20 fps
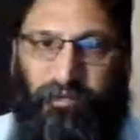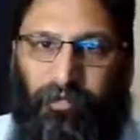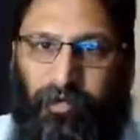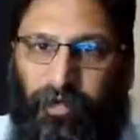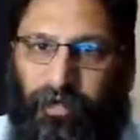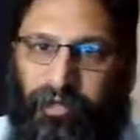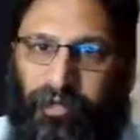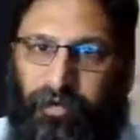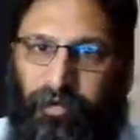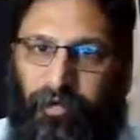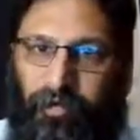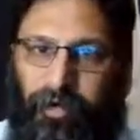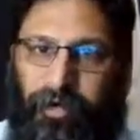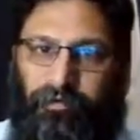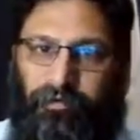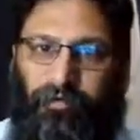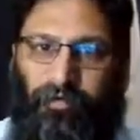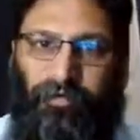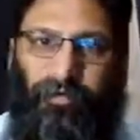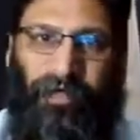I'll probably go
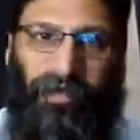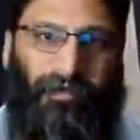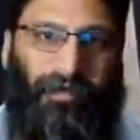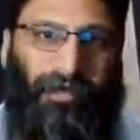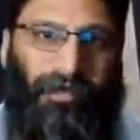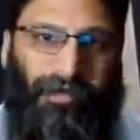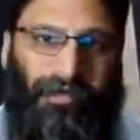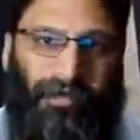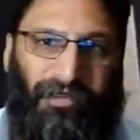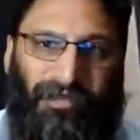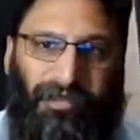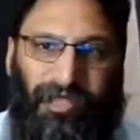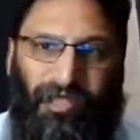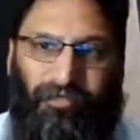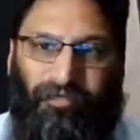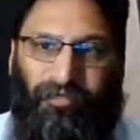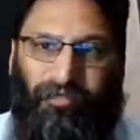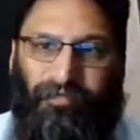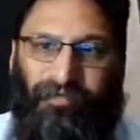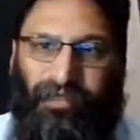on for maybe another 10
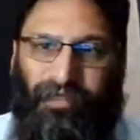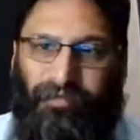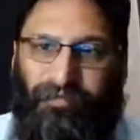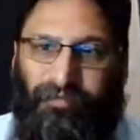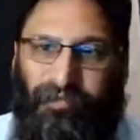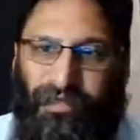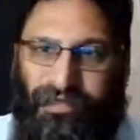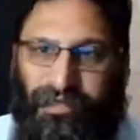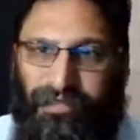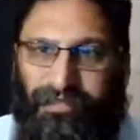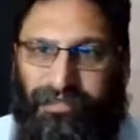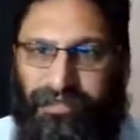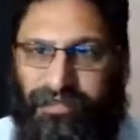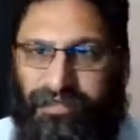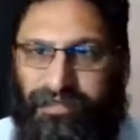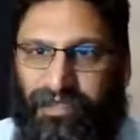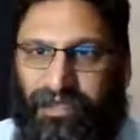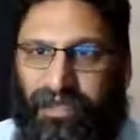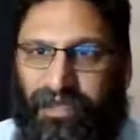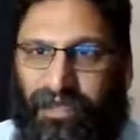or 15
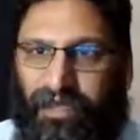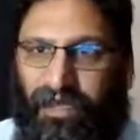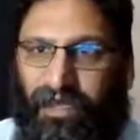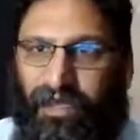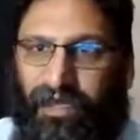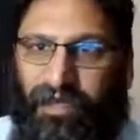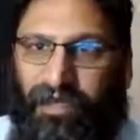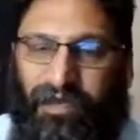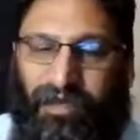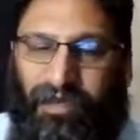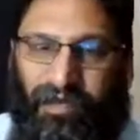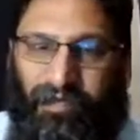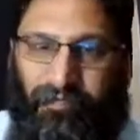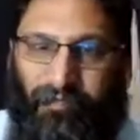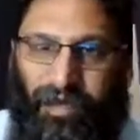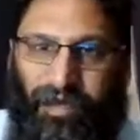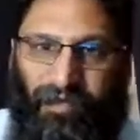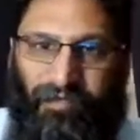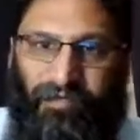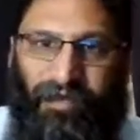minutes,
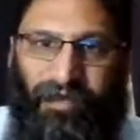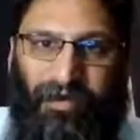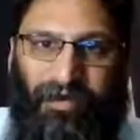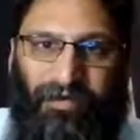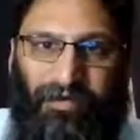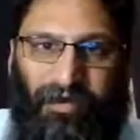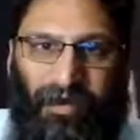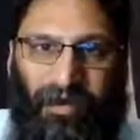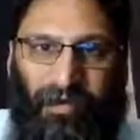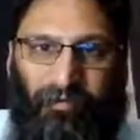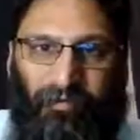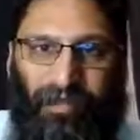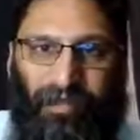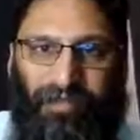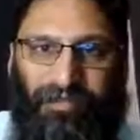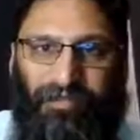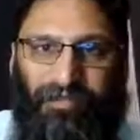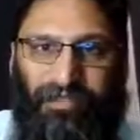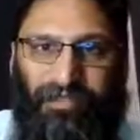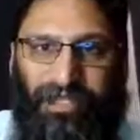and then I'll
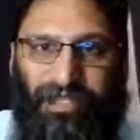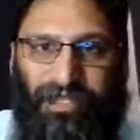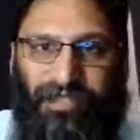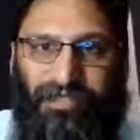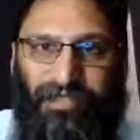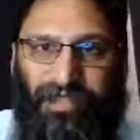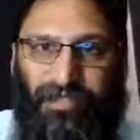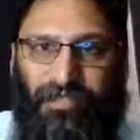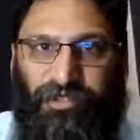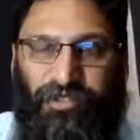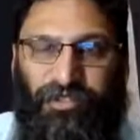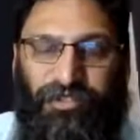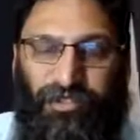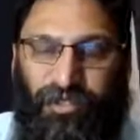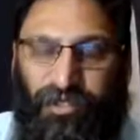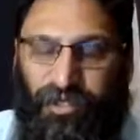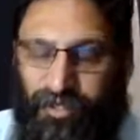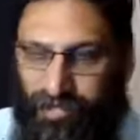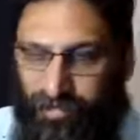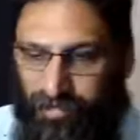bring today's session
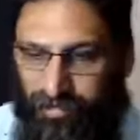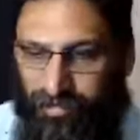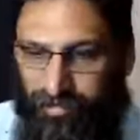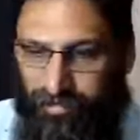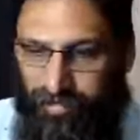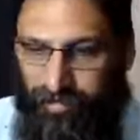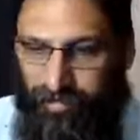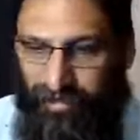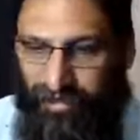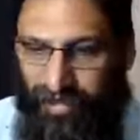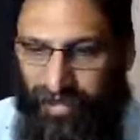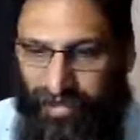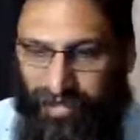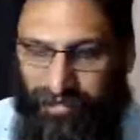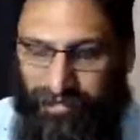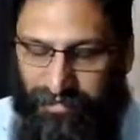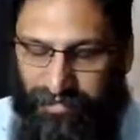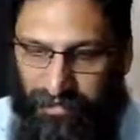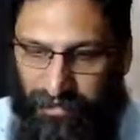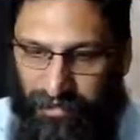to an
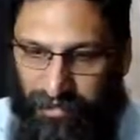end.